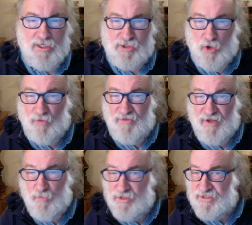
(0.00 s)
So if
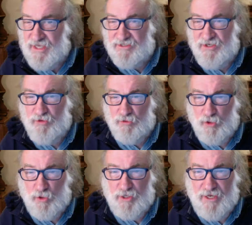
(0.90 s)
anyone says to you,
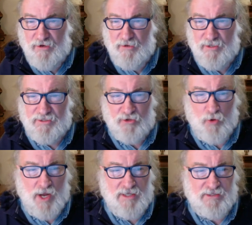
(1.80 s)
look, here is the
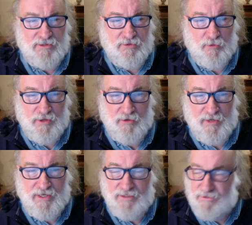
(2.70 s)
Christ, or there
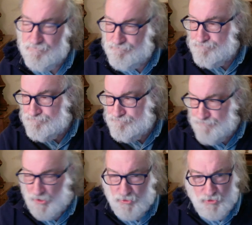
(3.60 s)
he is,
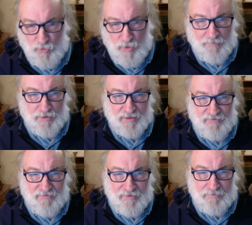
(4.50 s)
do not
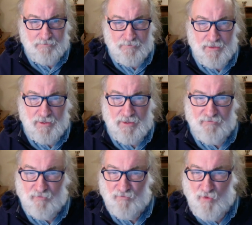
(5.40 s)
believe it.
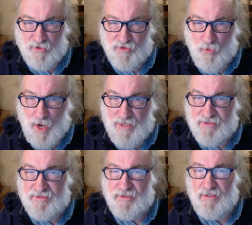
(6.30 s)
For false
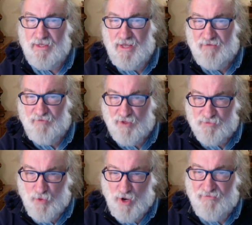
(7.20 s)
Christs and false
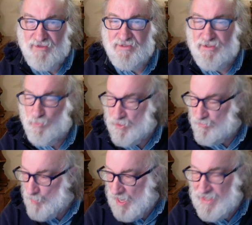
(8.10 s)
prophets will
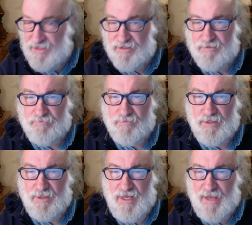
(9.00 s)
arise
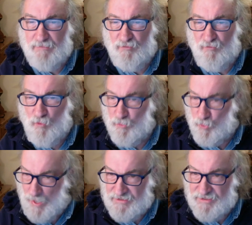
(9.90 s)
and perform
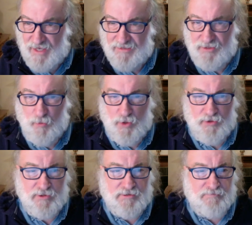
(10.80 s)
great signs and
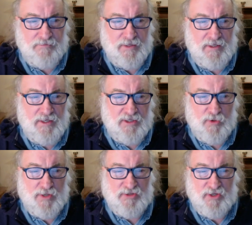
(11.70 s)
wonders
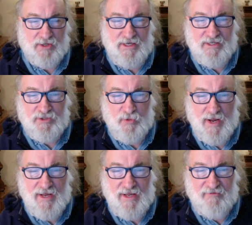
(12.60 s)
so as to lead
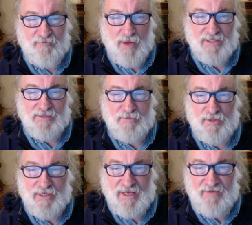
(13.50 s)
astray, if
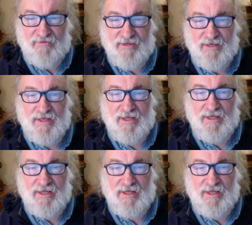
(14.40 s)
possible, even